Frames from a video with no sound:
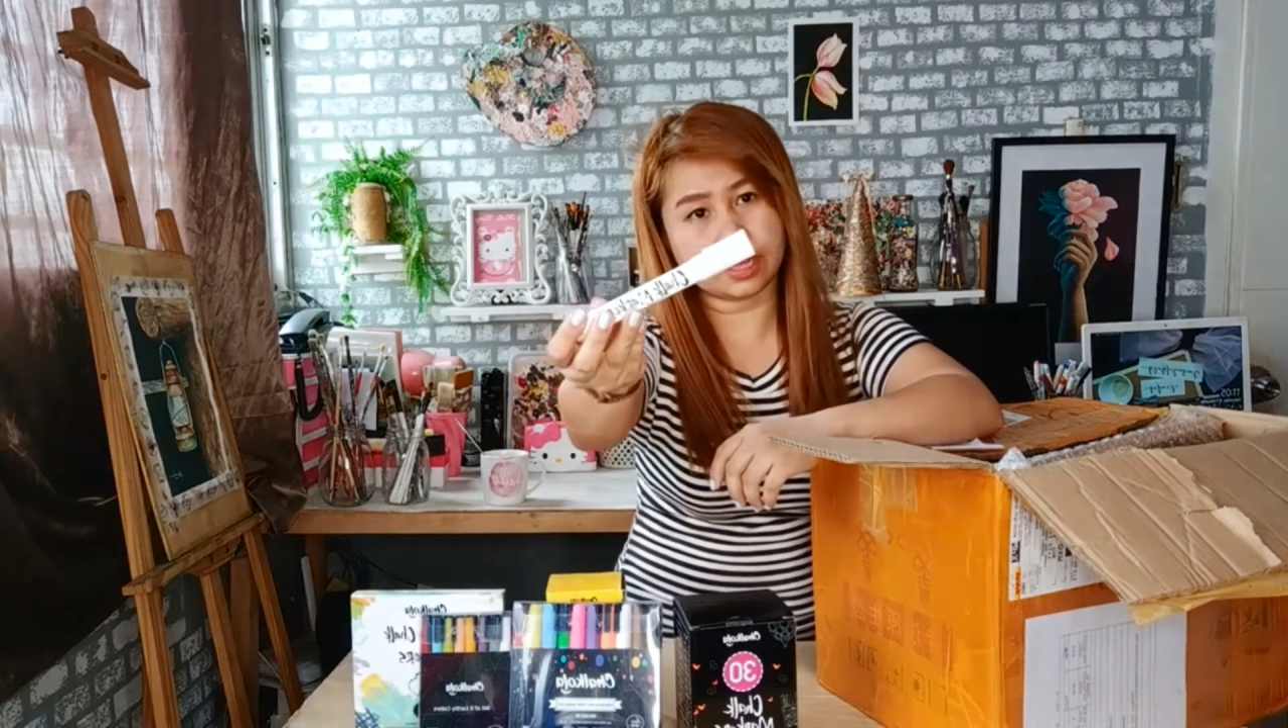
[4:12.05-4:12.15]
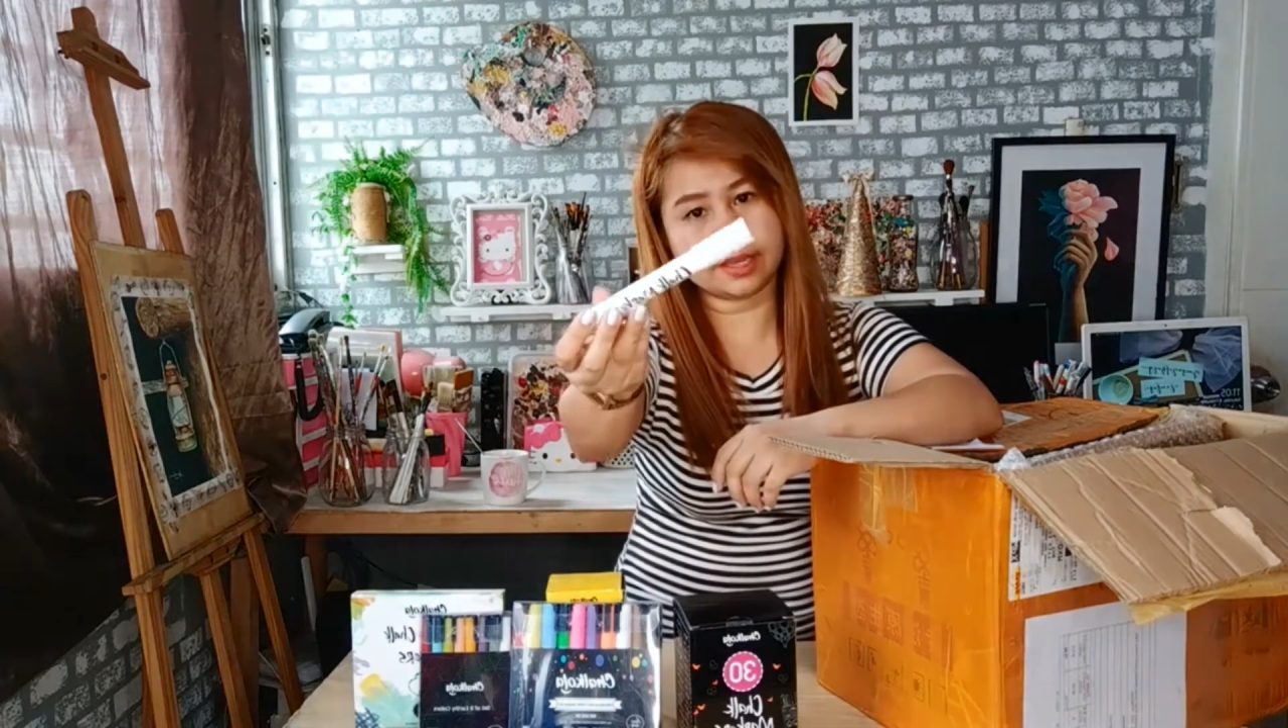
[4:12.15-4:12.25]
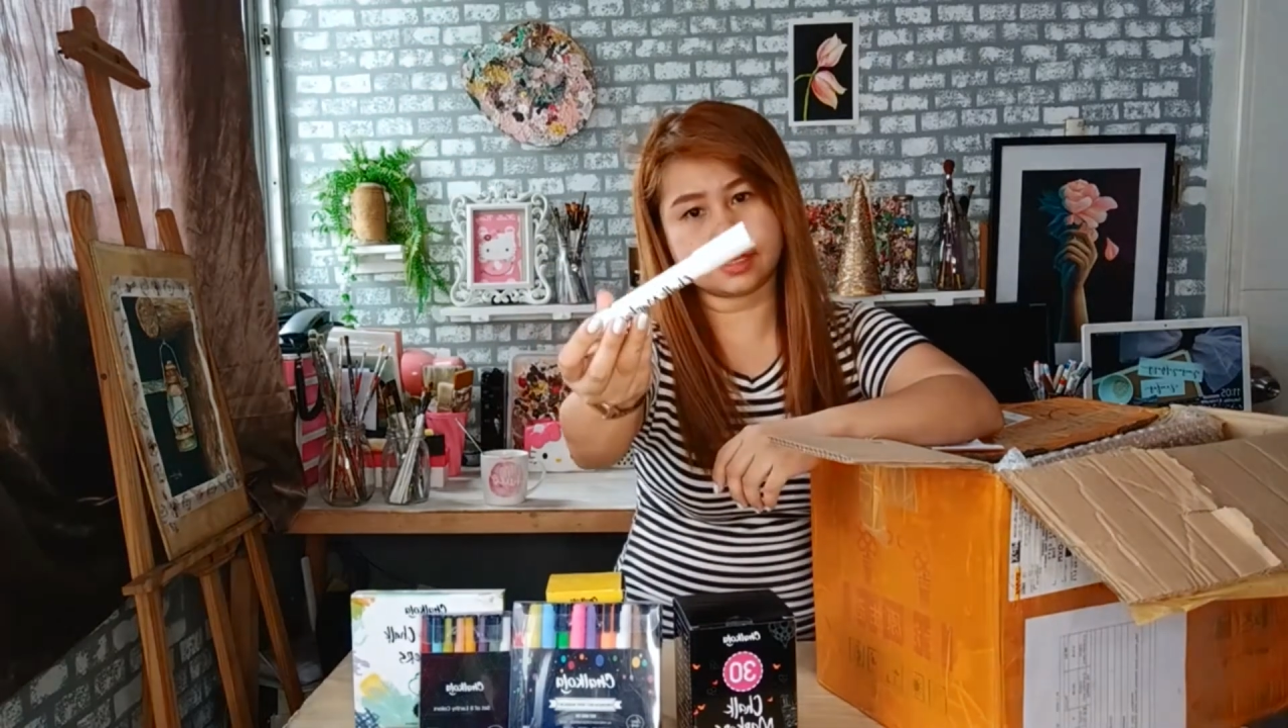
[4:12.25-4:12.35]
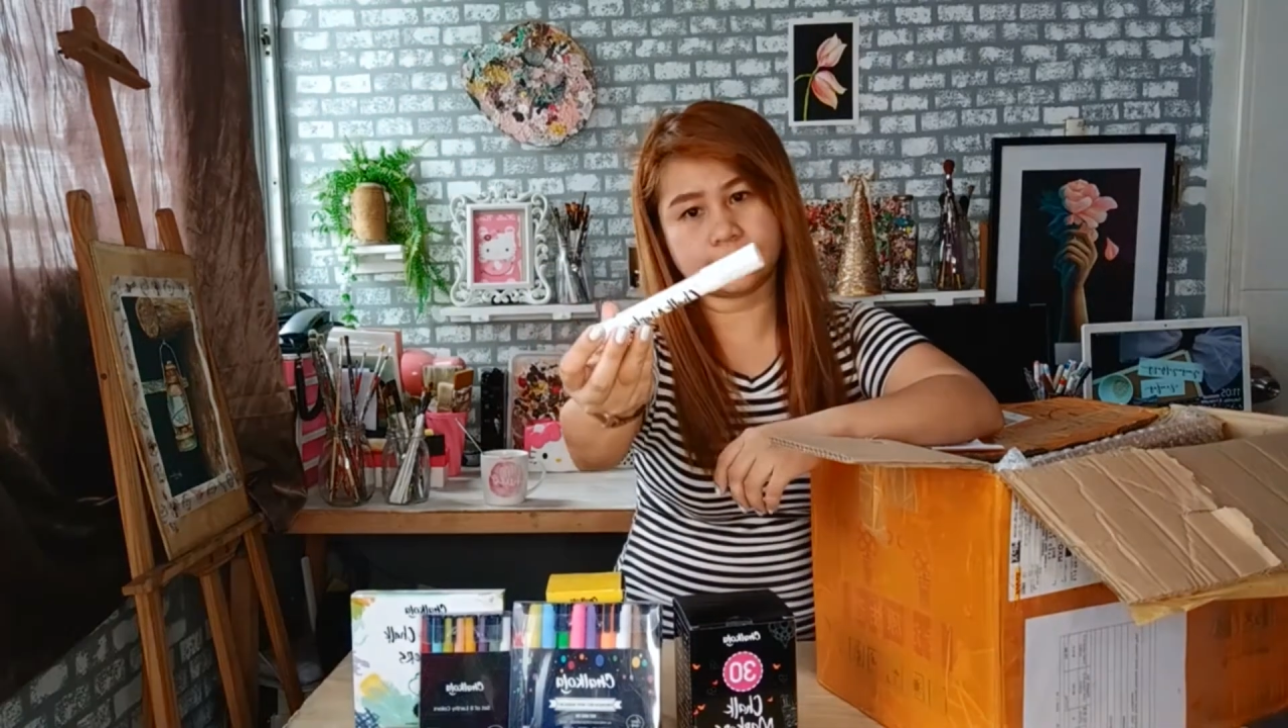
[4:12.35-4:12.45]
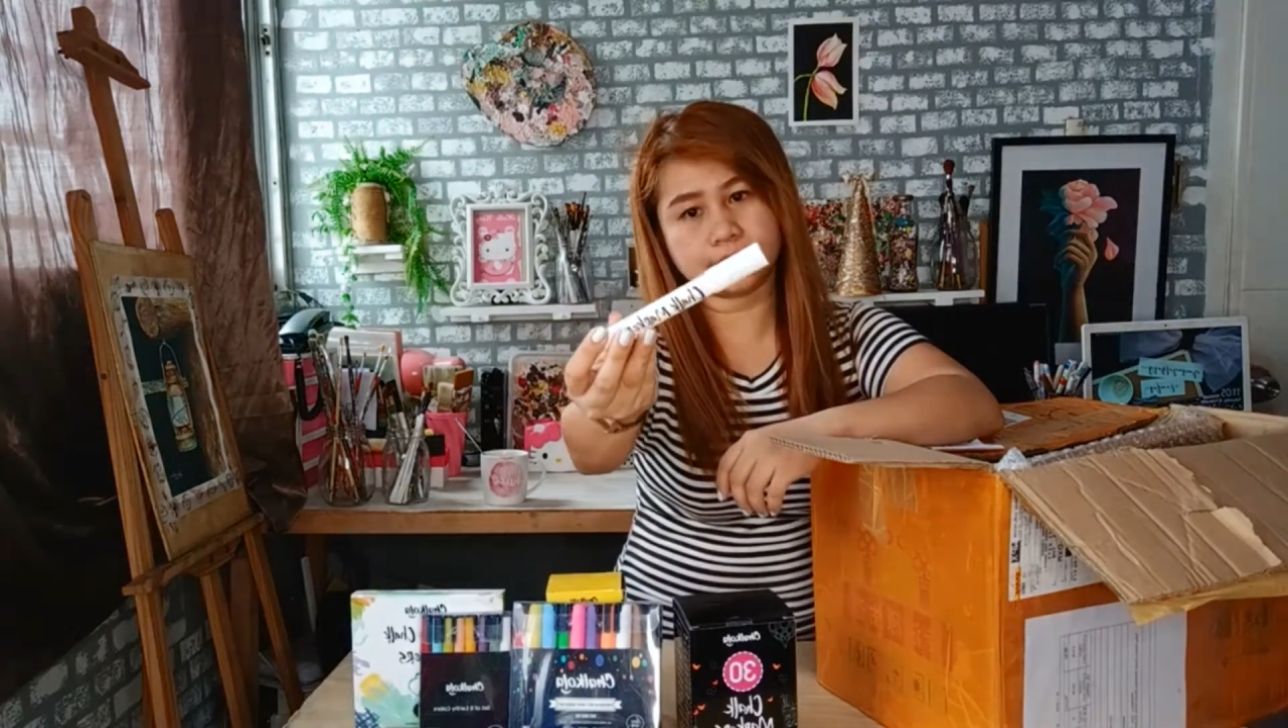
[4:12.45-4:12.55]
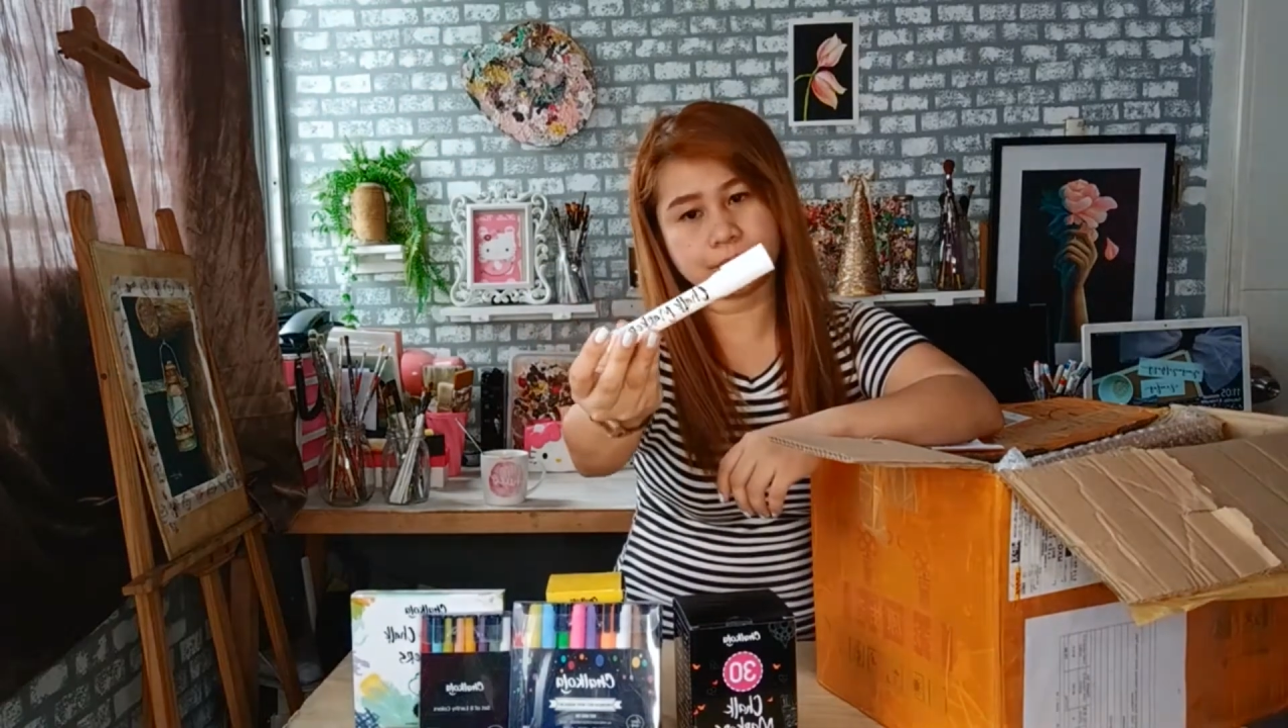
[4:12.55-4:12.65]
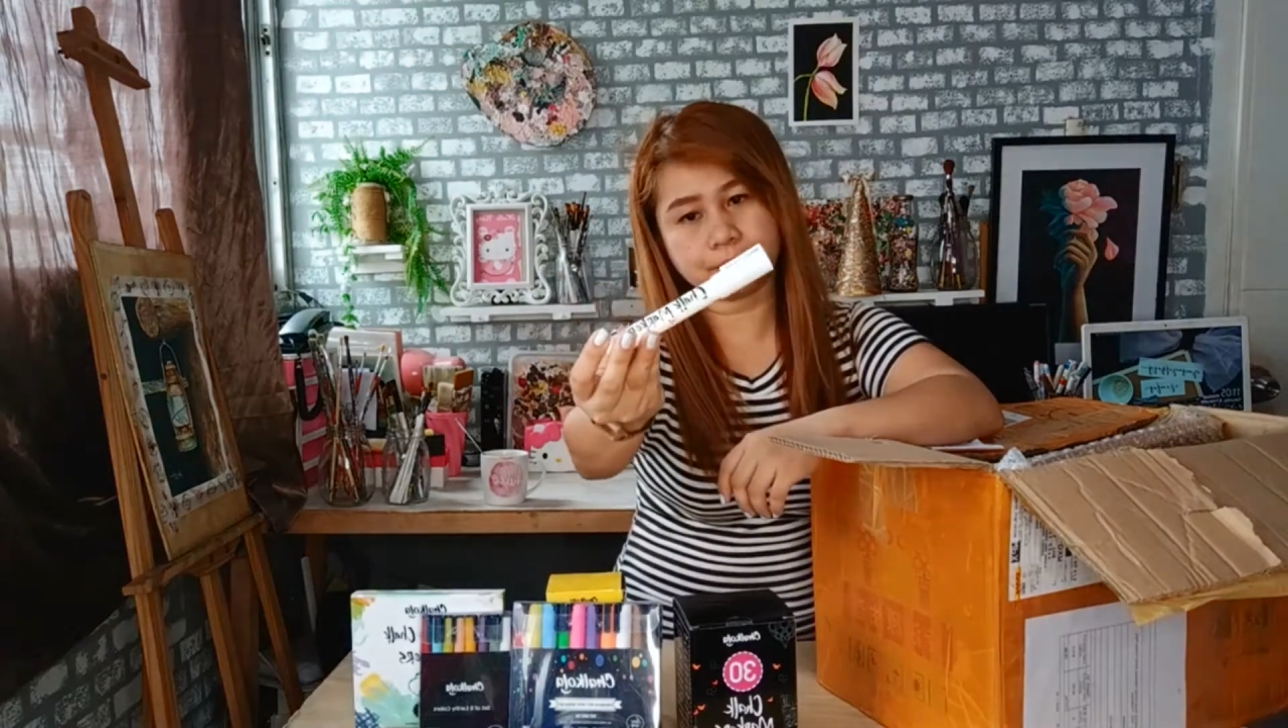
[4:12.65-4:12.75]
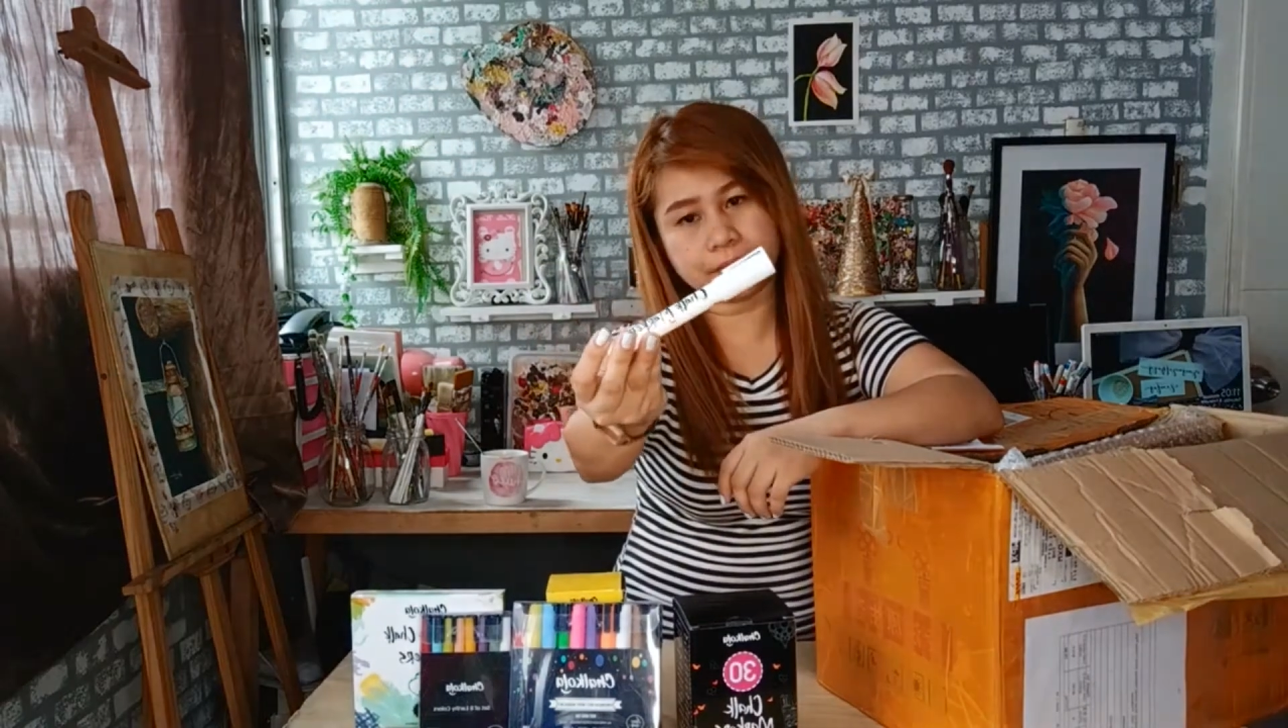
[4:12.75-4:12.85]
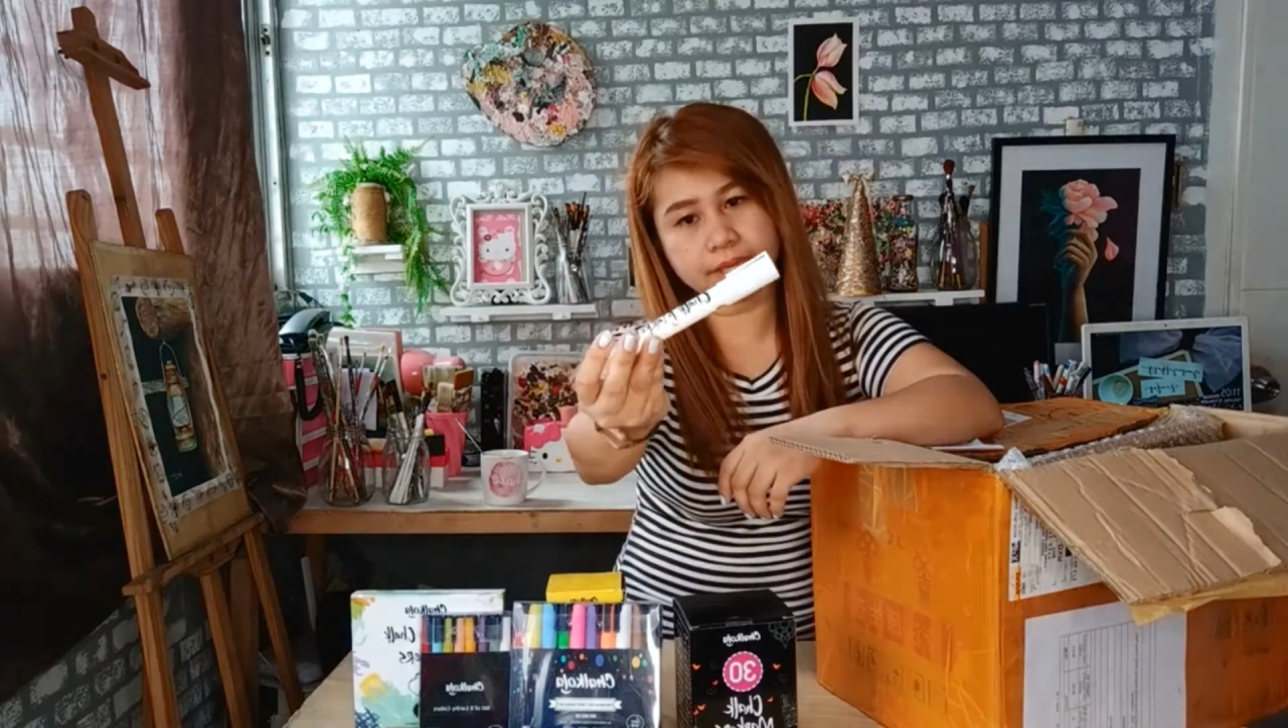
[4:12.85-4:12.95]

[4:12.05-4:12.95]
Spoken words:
I guess this is the